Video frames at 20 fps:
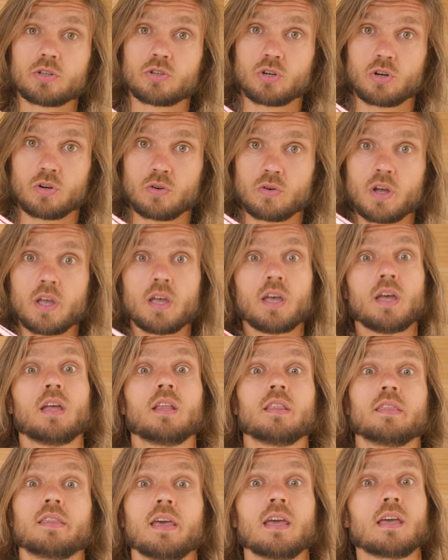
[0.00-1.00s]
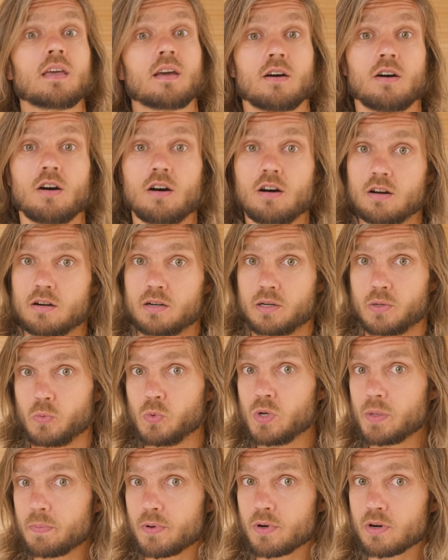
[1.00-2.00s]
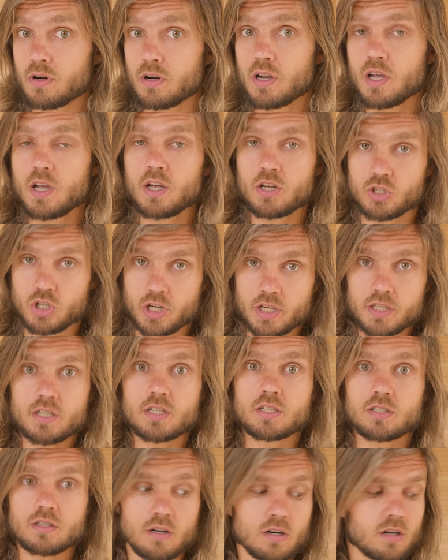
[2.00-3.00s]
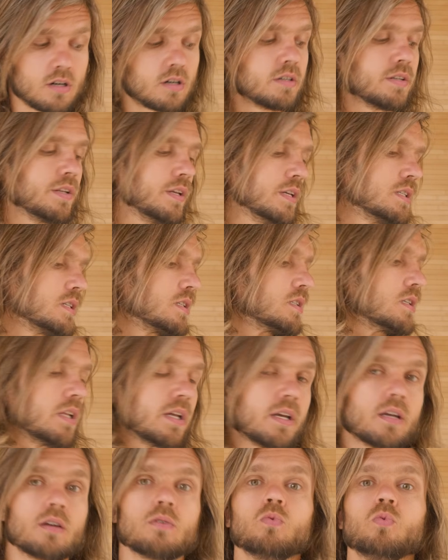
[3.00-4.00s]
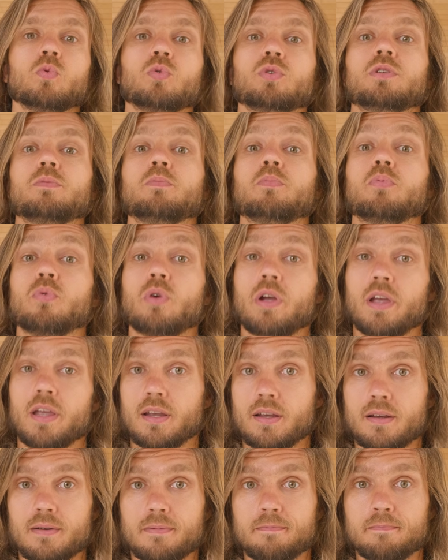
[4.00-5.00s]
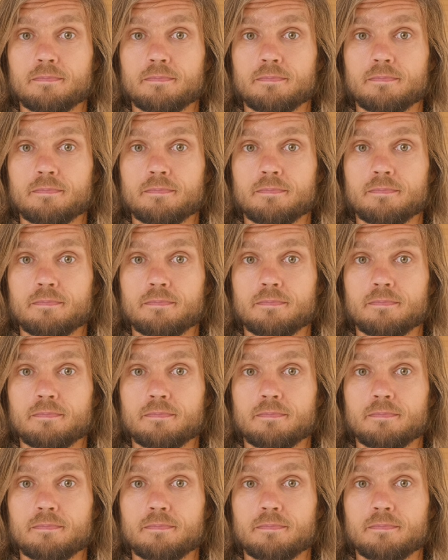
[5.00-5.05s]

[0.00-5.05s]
draw and take a hard whipper, chances are this sling would break.